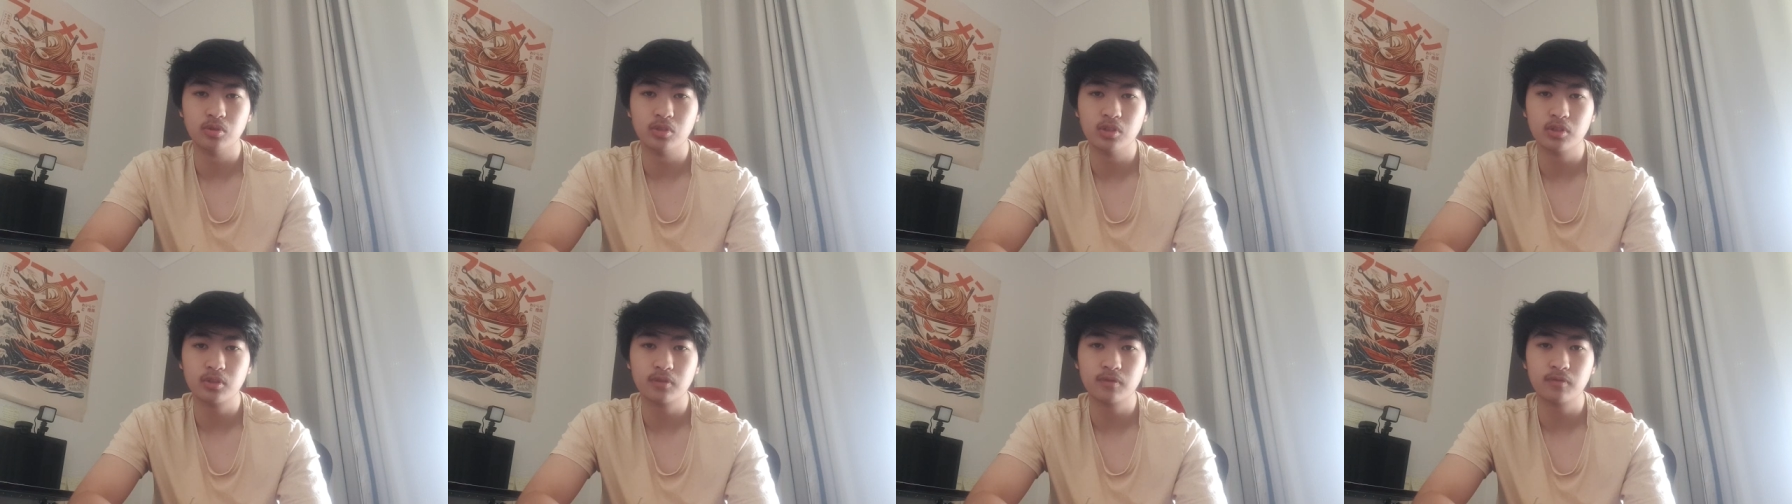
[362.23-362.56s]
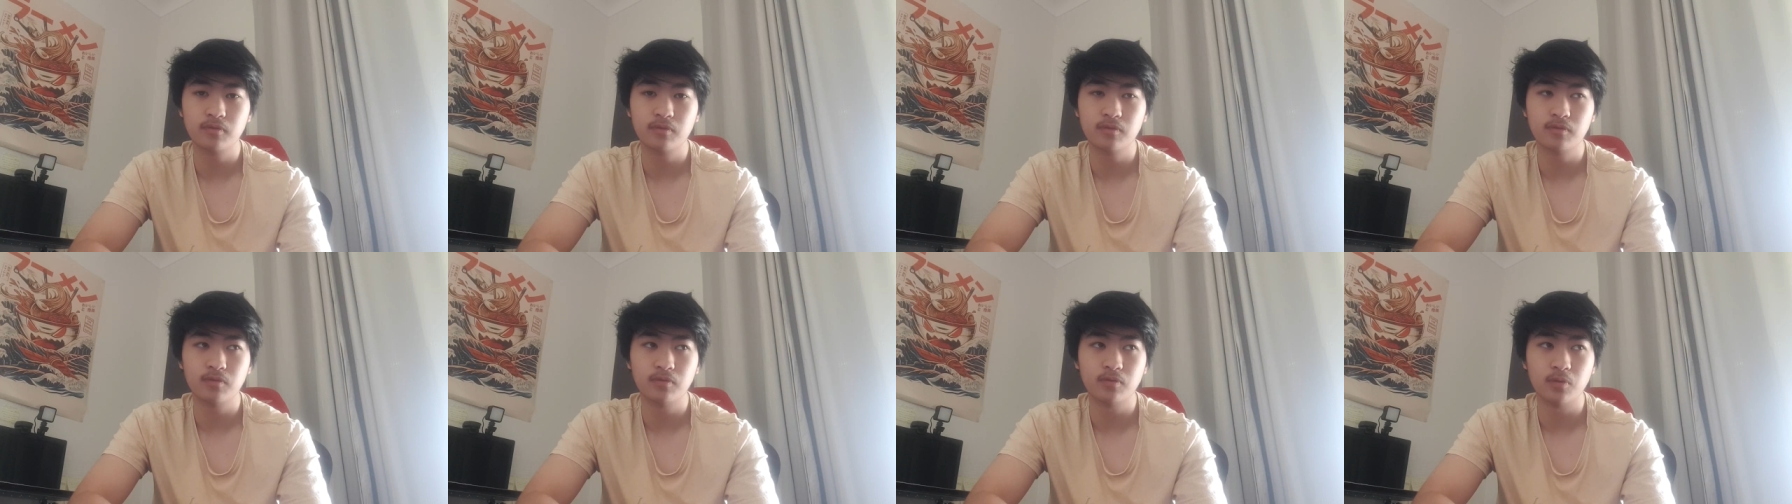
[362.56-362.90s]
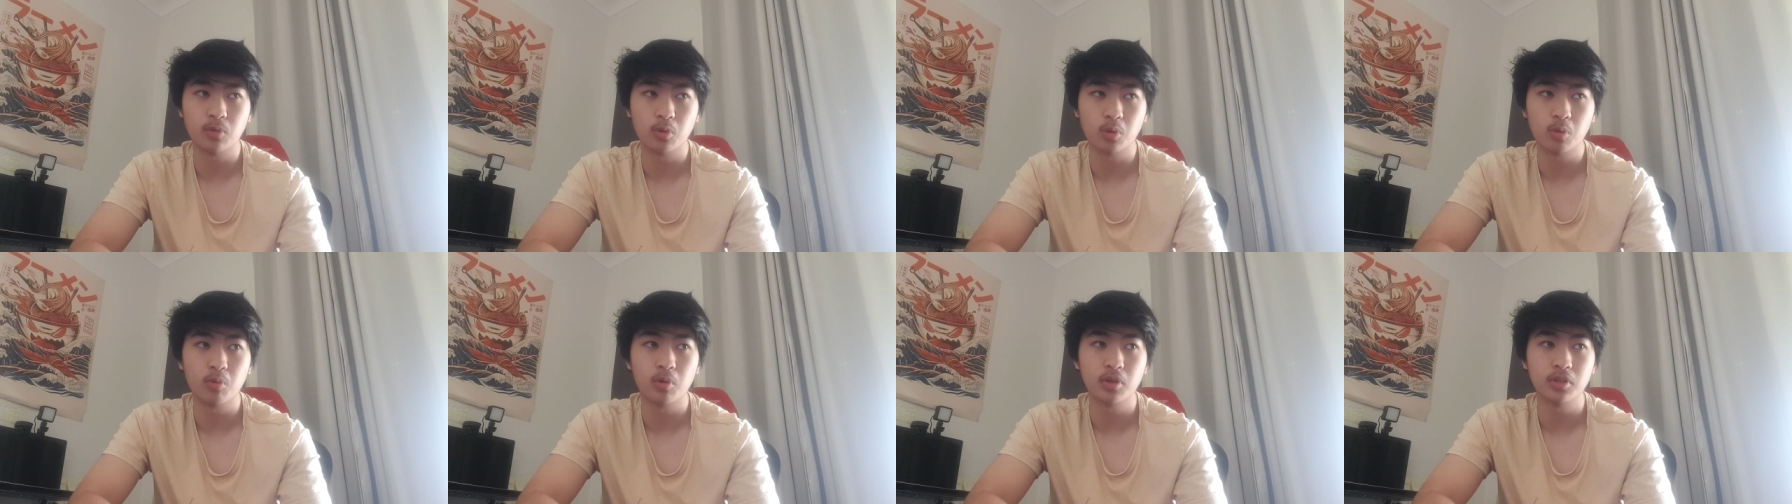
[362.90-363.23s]
this for
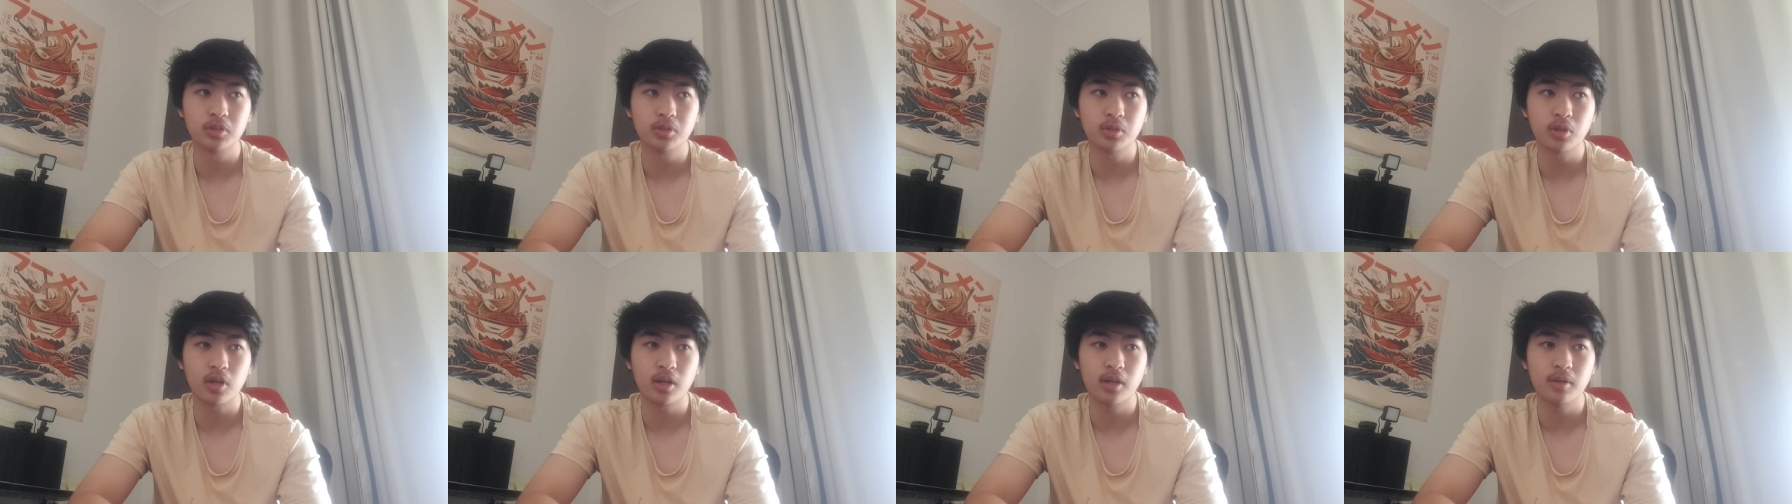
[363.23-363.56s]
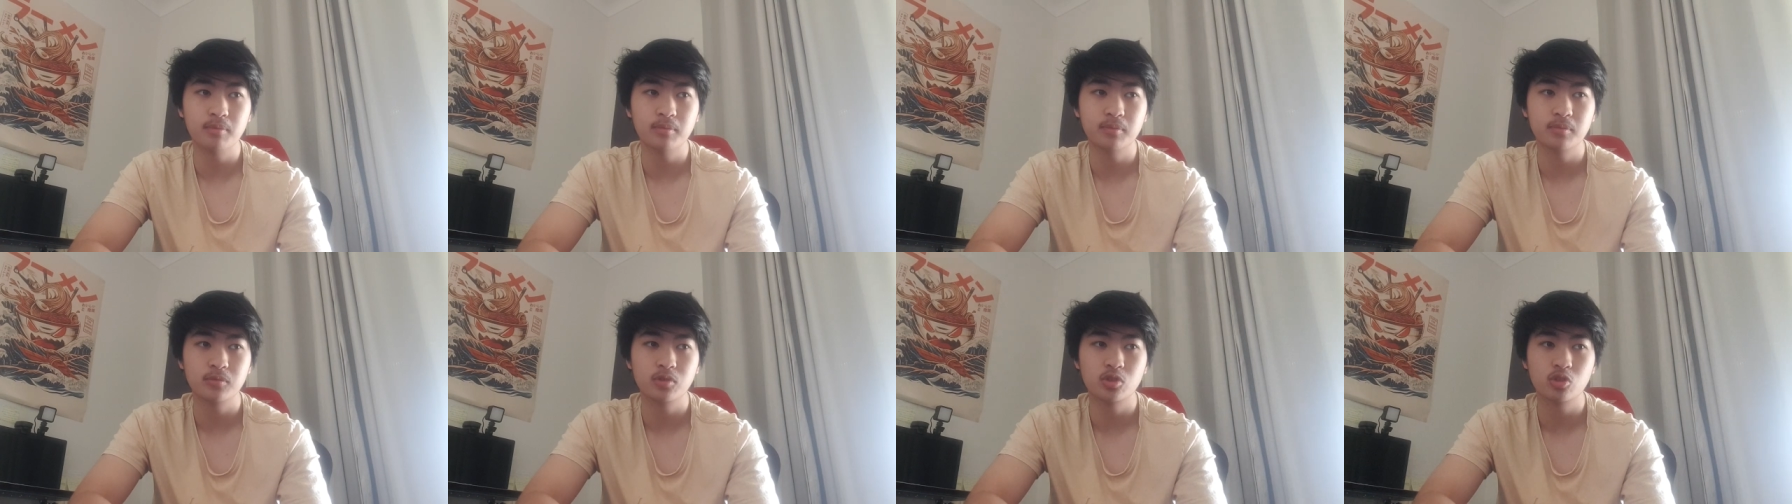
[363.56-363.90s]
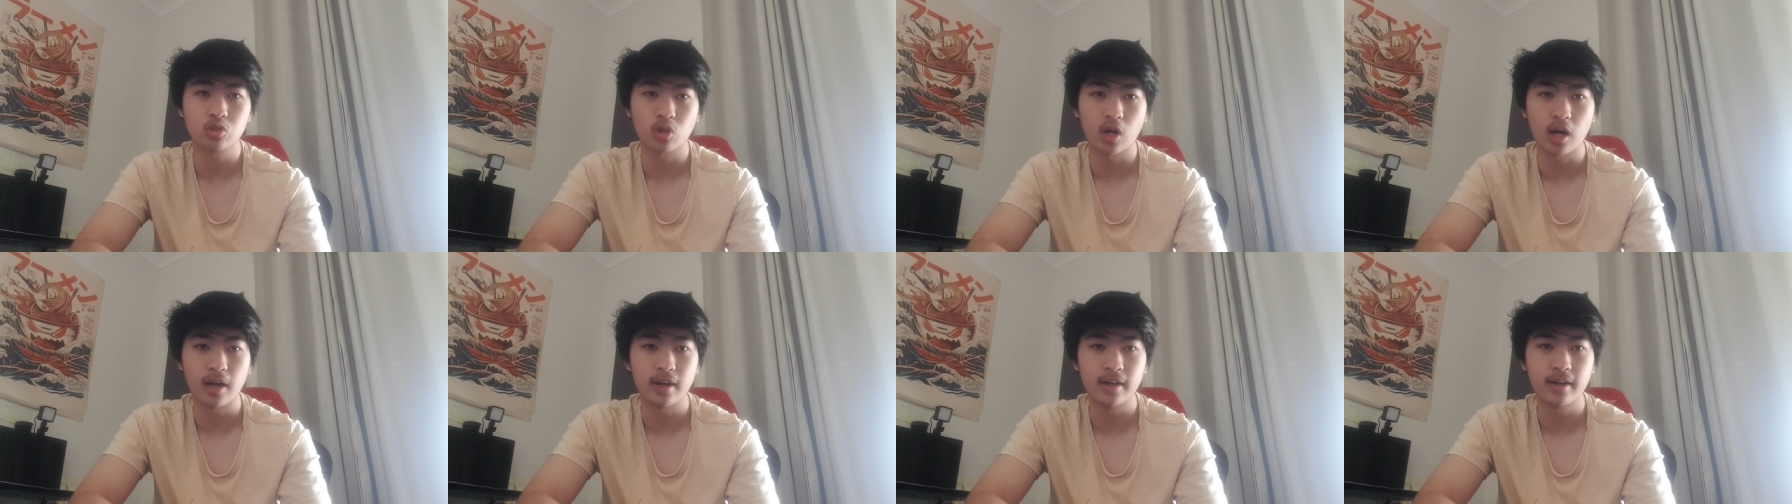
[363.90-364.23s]
the one time,
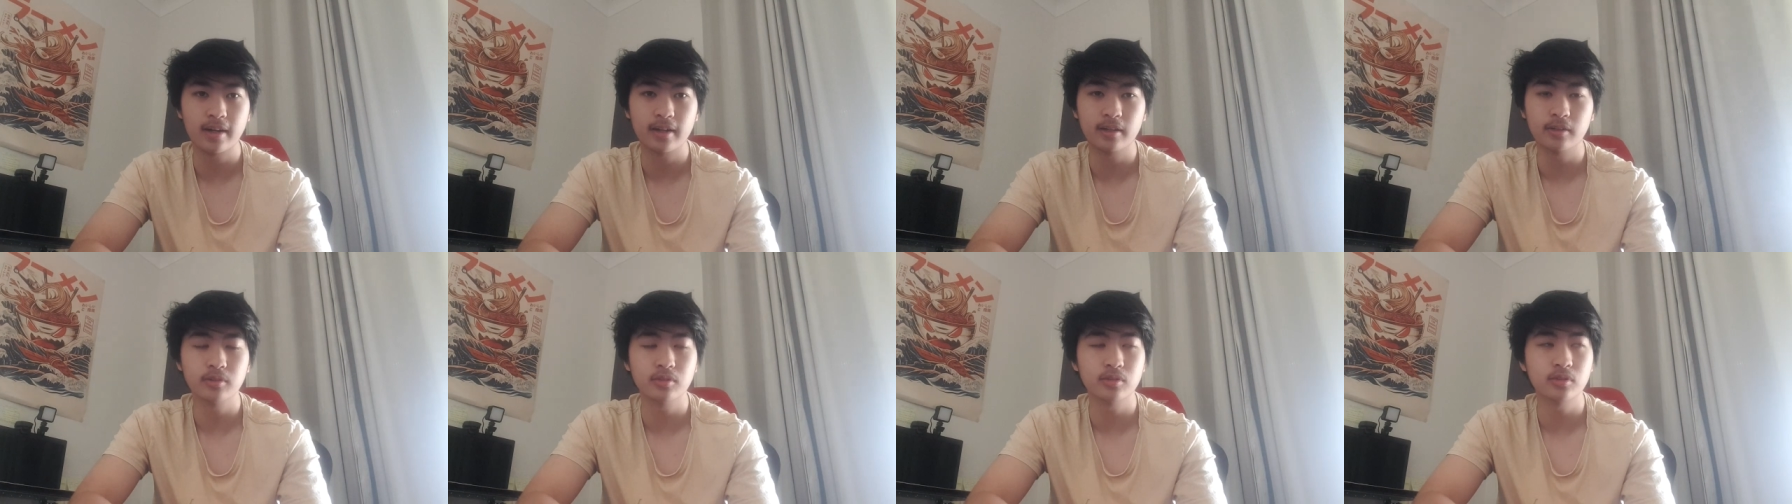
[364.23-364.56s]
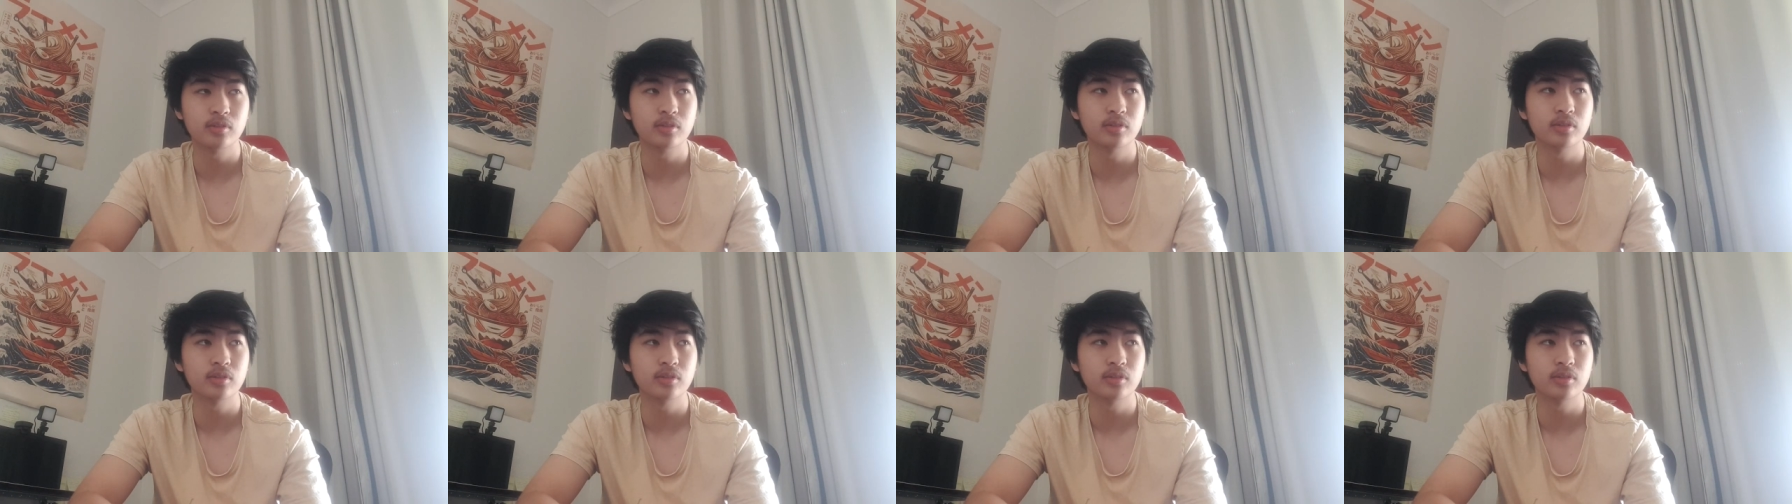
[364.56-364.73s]
try it out,